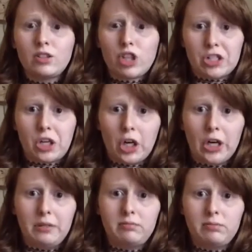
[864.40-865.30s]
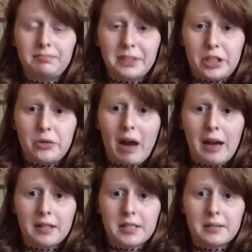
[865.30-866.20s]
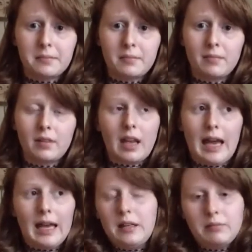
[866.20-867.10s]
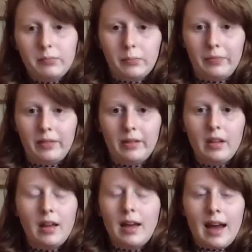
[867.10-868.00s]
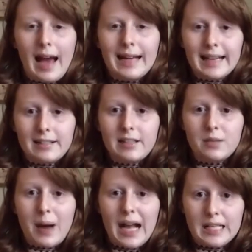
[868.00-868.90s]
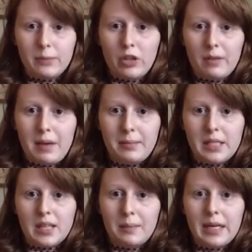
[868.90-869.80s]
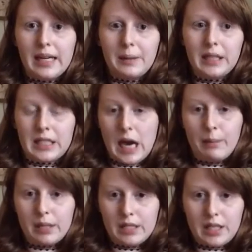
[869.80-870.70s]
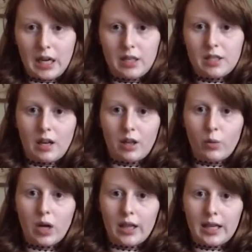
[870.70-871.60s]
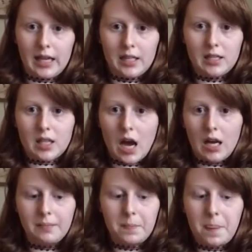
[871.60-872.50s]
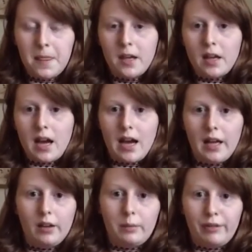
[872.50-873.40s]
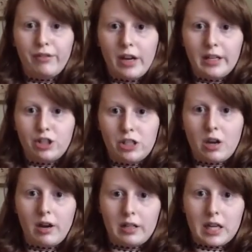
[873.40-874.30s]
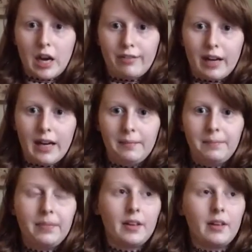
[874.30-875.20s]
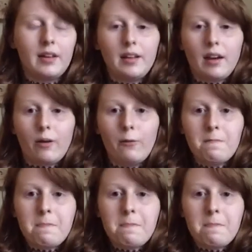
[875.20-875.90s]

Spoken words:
Just heard the 2 knocks. And I guess it's possible that maybe somebody at the top of the stairs, another one of the kids, thought, ha, it'll be funny, she's already terrified. You know,